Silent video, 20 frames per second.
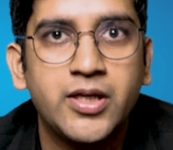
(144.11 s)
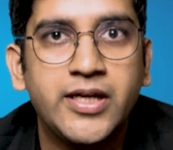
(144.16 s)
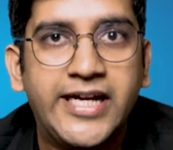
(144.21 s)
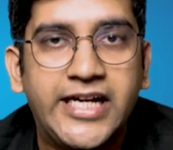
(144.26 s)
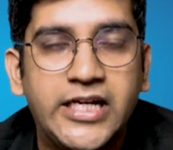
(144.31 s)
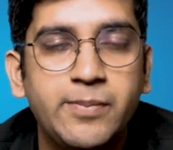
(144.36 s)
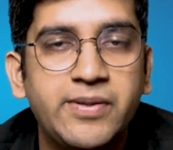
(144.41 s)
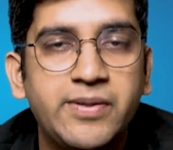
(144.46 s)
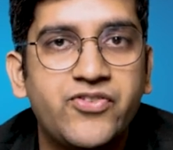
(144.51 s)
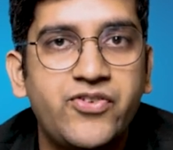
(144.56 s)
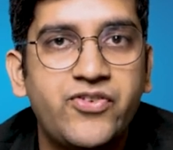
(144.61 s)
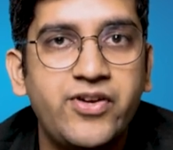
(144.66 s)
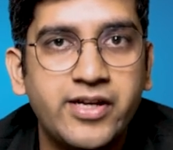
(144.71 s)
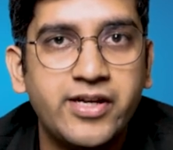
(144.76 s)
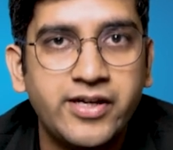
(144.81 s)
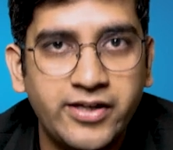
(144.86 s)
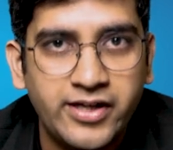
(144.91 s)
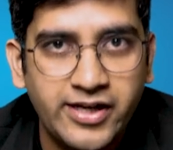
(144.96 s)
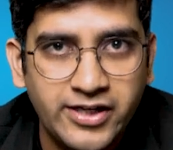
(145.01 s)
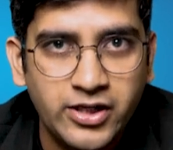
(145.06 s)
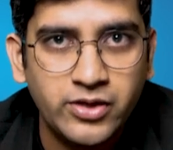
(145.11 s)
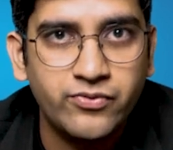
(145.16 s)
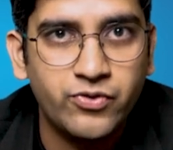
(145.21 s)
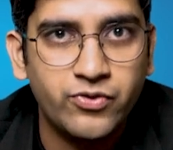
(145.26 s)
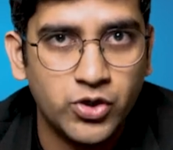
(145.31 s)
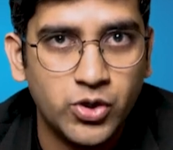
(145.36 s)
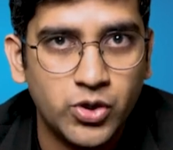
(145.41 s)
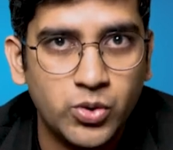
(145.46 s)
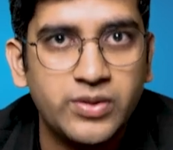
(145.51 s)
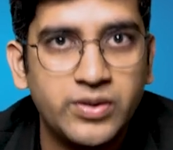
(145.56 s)
It'll be $3,999 for
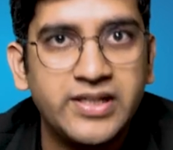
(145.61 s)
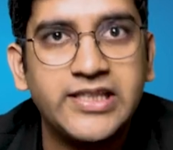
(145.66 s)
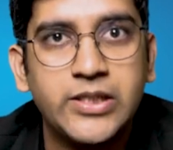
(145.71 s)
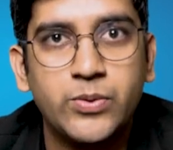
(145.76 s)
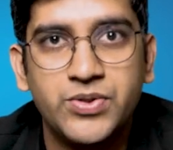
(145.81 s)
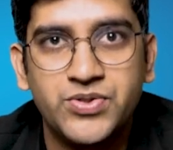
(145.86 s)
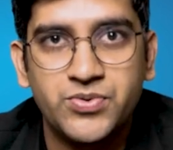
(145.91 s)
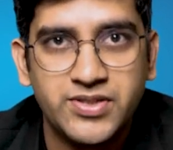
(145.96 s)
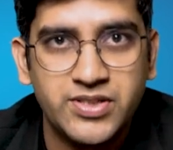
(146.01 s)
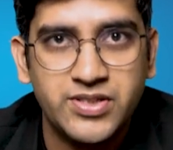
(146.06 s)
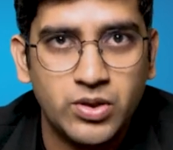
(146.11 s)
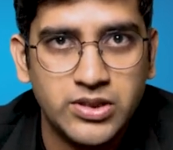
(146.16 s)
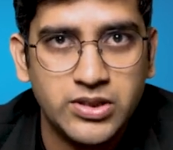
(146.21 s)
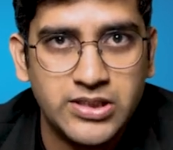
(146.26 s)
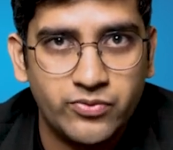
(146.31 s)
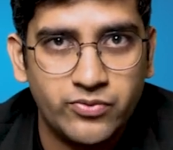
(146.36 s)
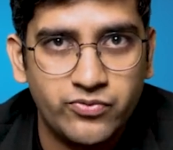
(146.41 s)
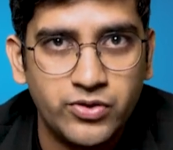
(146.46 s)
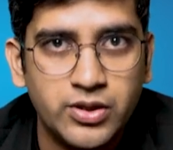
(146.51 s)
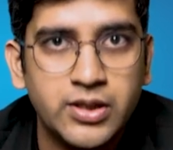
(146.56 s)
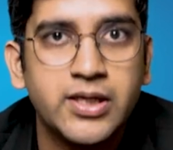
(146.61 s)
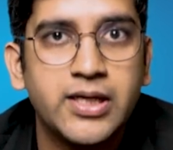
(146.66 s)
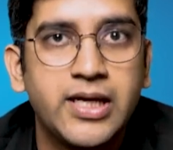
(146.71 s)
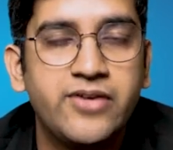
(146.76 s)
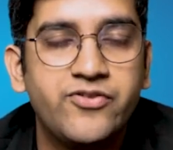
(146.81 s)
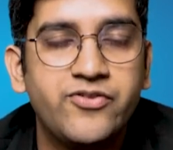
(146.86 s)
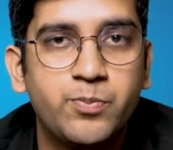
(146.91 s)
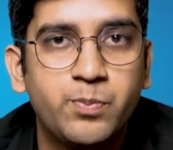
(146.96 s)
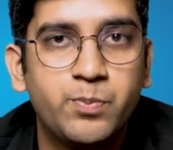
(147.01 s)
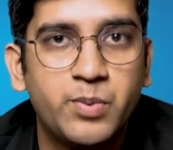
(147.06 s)
now in the Vishwadivas offer.
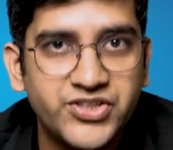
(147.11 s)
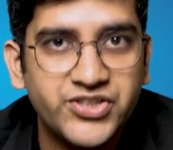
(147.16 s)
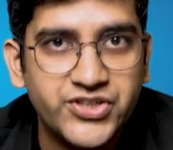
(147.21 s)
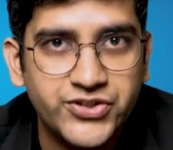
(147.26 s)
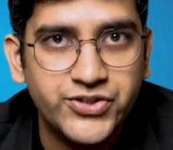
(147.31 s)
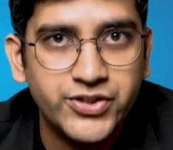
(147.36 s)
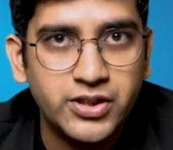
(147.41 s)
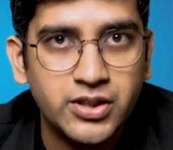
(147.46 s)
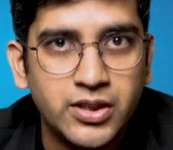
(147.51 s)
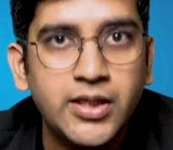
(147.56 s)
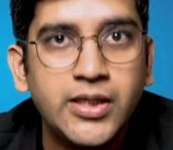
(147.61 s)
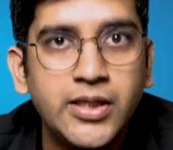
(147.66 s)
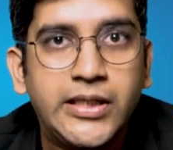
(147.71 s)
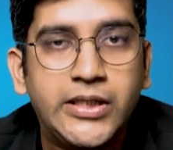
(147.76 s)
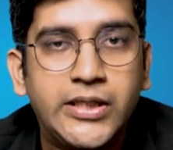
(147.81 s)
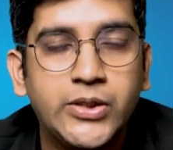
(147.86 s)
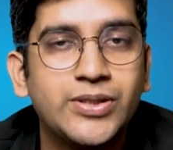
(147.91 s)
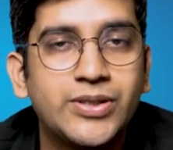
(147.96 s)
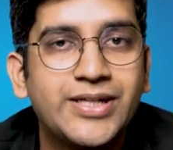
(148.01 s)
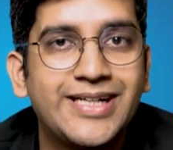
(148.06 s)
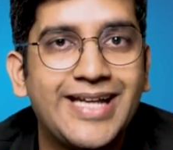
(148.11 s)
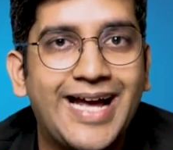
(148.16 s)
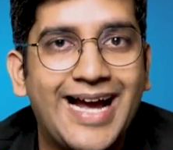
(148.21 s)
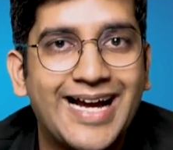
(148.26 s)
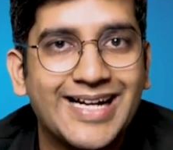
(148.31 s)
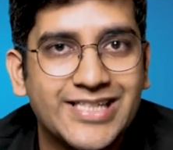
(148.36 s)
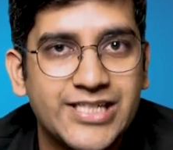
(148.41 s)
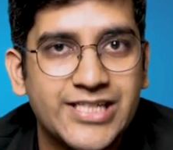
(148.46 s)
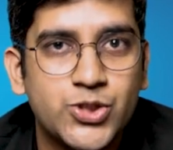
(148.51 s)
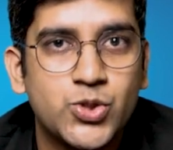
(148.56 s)
If you purchase it, you'll get
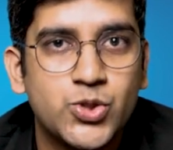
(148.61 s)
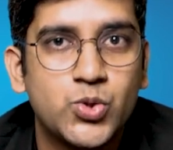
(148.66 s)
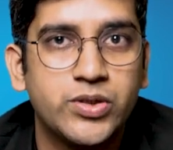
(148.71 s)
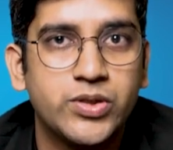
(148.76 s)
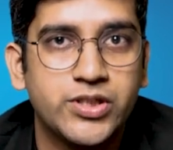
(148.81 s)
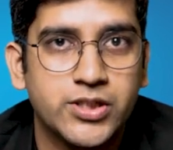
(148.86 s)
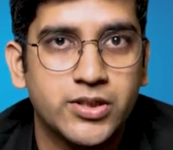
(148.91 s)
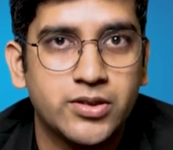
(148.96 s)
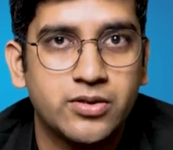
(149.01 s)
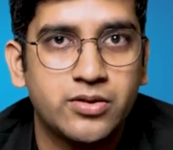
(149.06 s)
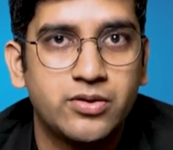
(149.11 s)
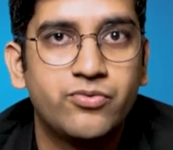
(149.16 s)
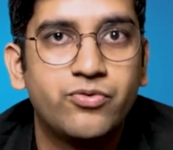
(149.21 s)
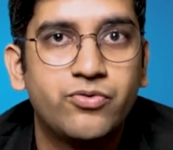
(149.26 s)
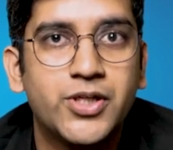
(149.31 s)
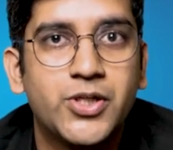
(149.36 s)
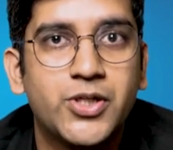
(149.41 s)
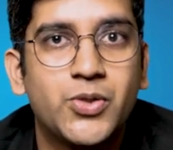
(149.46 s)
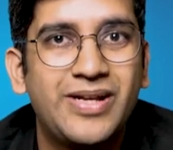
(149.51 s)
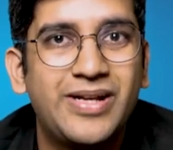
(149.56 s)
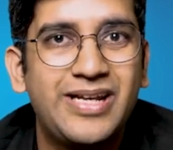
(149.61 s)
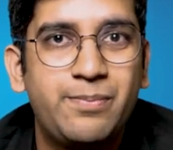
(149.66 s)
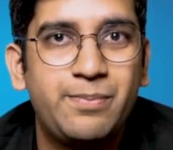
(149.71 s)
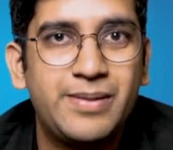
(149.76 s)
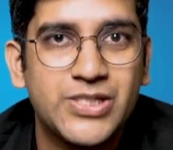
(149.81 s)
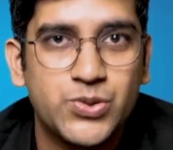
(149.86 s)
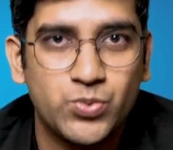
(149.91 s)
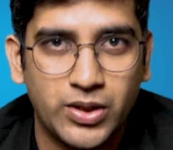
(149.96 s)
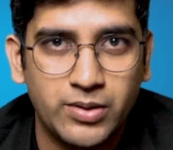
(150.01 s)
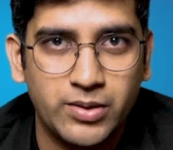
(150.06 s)
access to it for 12
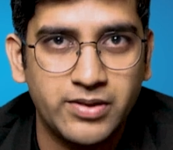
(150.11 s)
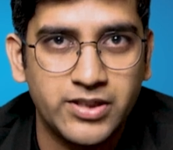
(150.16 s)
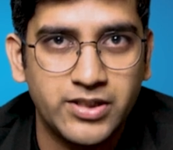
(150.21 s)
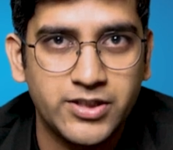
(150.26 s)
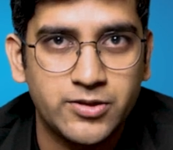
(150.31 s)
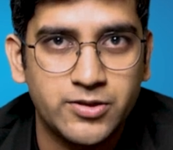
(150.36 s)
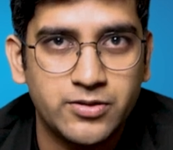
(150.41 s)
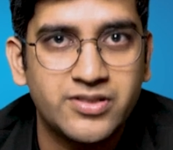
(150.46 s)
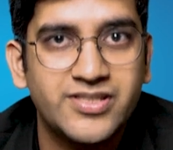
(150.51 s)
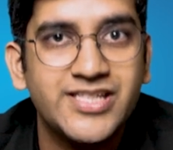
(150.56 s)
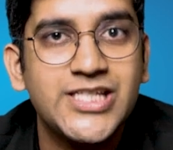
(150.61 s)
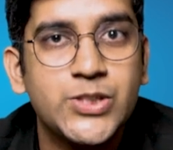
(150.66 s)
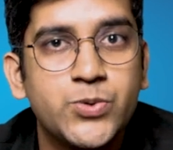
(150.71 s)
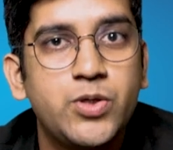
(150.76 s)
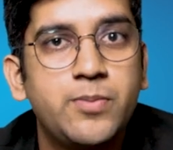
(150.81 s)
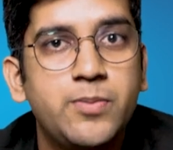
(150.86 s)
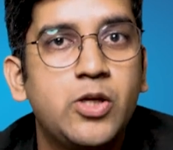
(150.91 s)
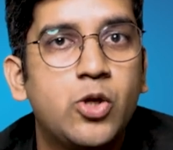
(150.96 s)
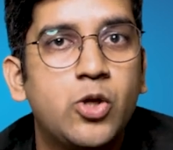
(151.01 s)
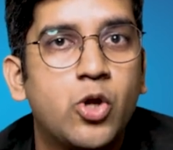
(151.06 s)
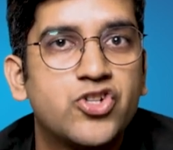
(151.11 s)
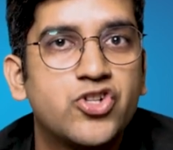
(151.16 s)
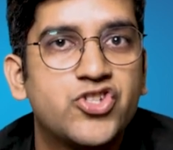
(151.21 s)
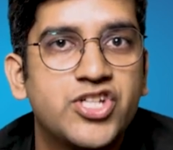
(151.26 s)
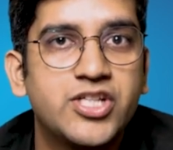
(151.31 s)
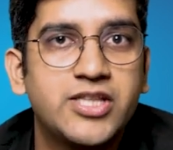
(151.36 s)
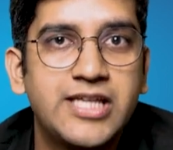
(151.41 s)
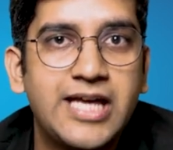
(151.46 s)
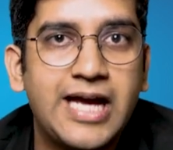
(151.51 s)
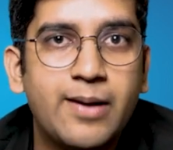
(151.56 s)
plus 1 months. Since we'll be
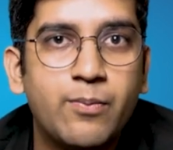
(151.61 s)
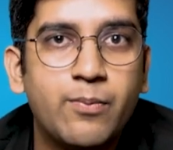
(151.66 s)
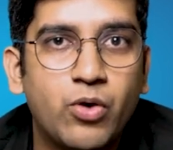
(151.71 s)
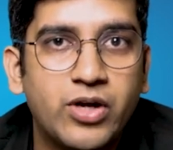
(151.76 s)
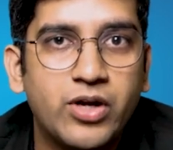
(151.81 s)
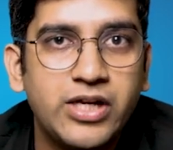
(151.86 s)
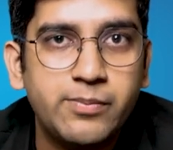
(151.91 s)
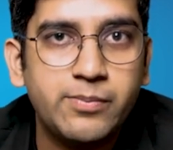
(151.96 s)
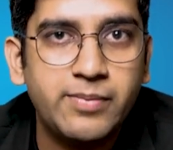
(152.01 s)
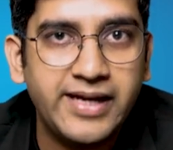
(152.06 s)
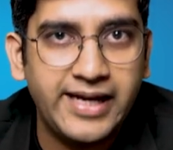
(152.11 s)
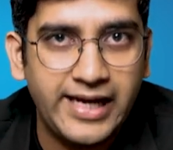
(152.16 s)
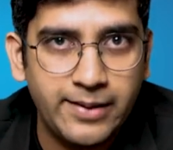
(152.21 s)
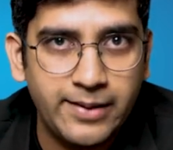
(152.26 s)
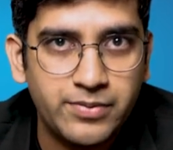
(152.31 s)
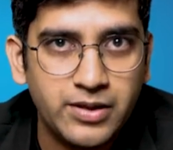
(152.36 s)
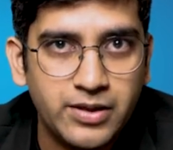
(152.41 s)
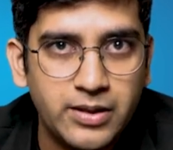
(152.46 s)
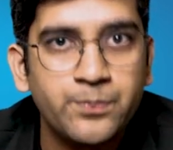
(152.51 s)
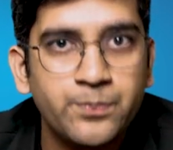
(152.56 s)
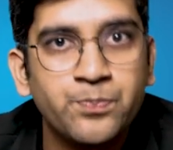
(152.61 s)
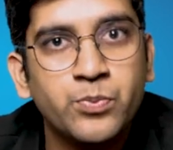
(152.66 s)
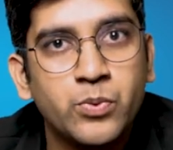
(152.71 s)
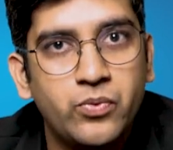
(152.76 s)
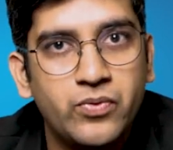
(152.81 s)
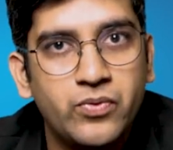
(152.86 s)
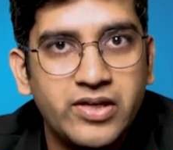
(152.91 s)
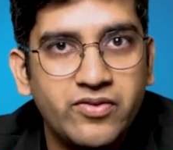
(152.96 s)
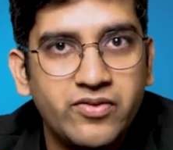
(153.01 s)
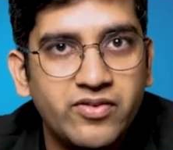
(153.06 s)
launching the app only by April,
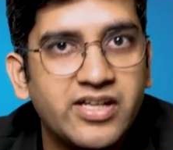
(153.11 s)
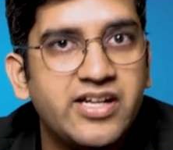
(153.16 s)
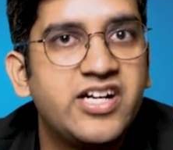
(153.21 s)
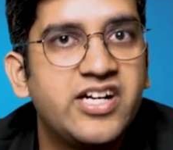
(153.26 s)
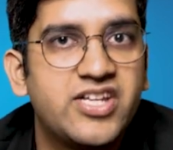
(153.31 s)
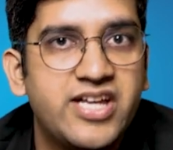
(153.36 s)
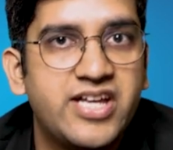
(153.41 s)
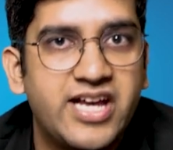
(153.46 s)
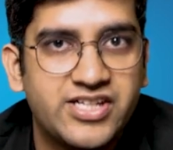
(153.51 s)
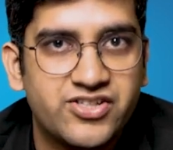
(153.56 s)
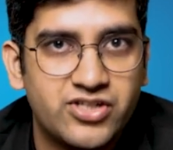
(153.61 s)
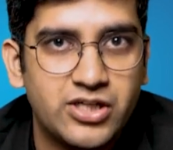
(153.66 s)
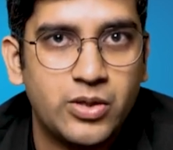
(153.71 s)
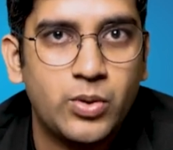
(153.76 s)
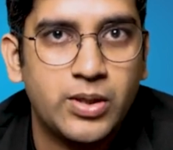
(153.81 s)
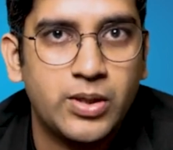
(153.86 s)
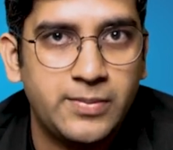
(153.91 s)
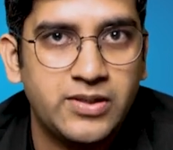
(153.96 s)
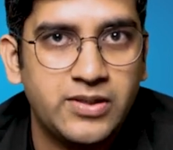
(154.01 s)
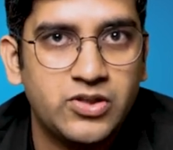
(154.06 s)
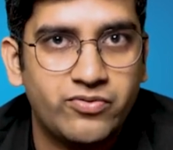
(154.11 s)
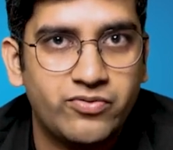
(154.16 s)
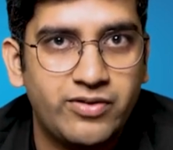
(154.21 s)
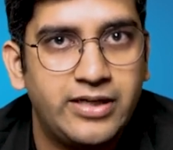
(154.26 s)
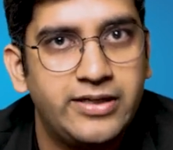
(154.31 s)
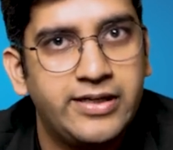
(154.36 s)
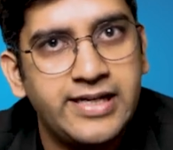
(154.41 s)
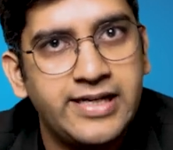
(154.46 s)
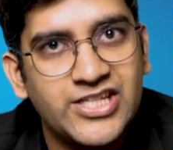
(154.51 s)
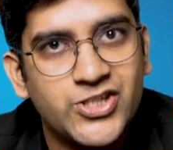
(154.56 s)
we're giving an extra 1 month of
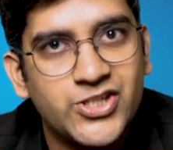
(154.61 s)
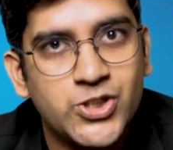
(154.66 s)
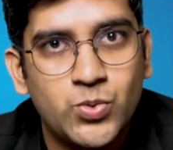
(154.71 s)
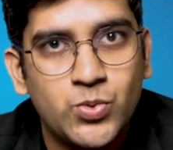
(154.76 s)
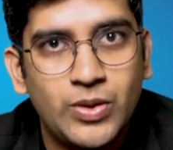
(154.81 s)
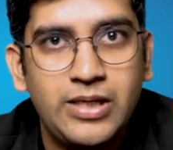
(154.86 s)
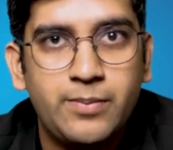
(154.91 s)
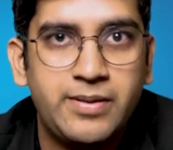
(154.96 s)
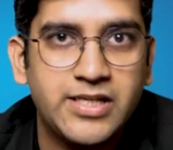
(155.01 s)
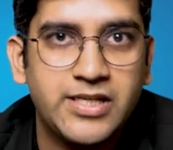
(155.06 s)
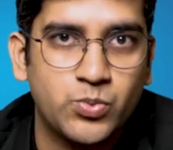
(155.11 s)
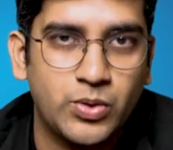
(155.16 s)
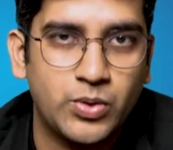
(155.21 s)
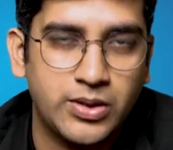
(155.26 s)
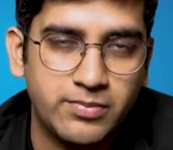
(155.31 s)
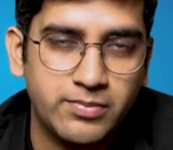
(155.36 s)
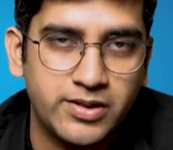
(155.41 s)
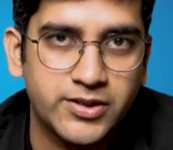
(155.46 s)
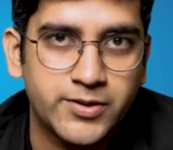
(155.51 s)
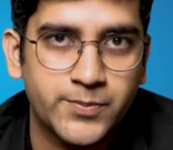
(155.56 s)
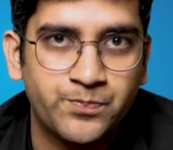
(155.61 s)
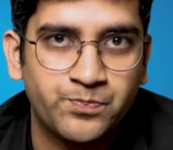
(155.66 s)
validity. It's 12 plus 1 month.